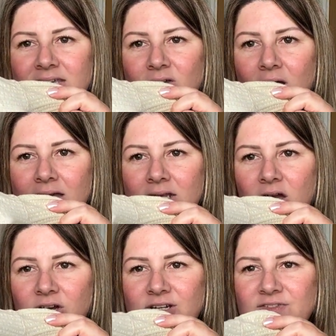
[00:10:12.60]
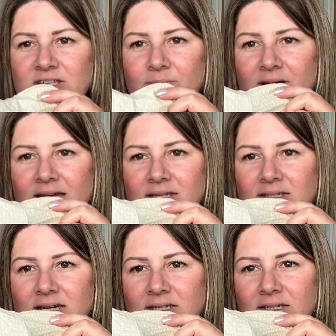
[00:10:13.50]
you can kind of see my
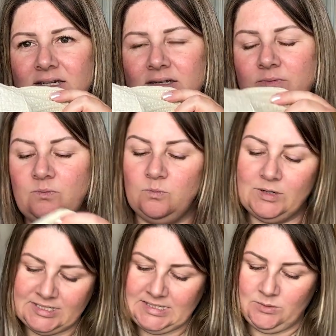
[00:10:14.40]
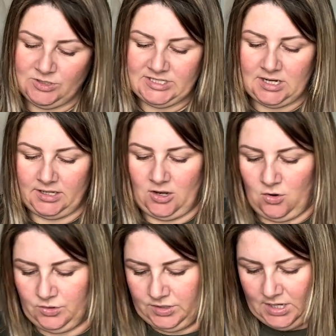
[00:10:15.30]
hand, can't you? We'll see what it's like
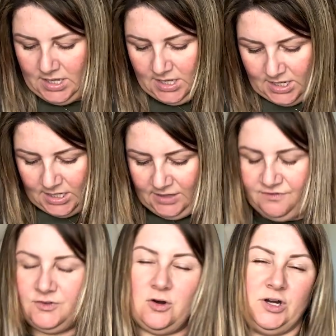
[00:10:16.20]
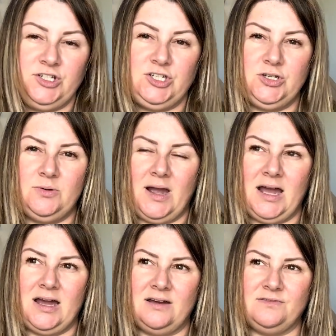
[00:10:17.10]
on. If not, I do
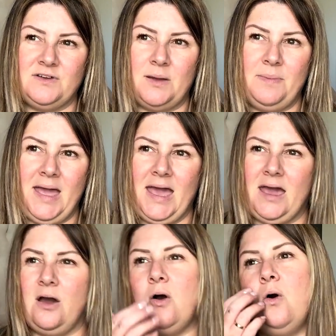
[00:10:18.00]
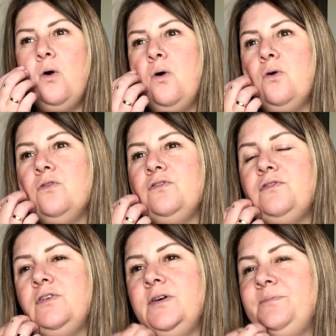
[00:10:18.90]
have a pair
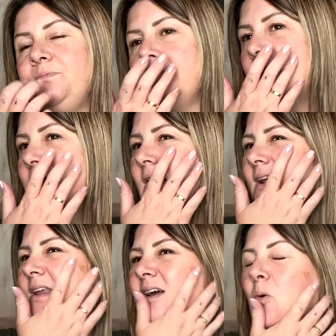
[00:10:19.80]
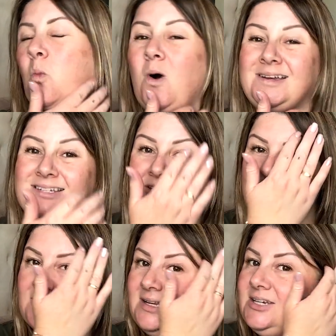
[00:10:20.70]
of like white
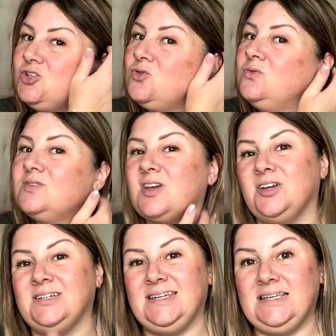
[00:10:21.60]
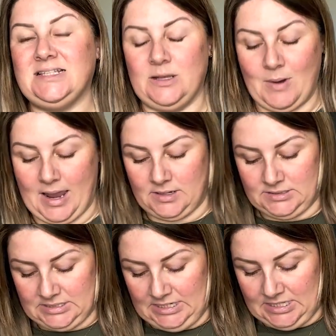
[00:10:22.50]
cycling shorts I could easily wear
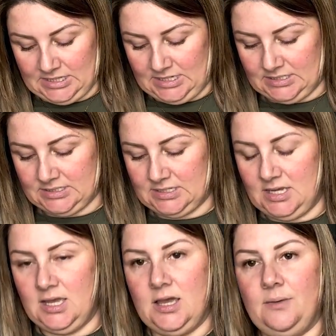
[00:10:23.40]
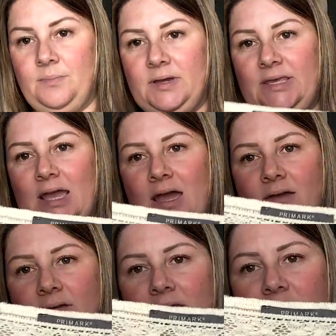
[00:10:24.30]
underneath this. But
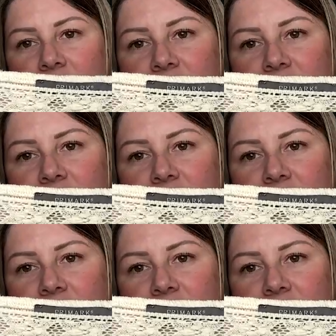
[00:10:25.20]
yeah, it's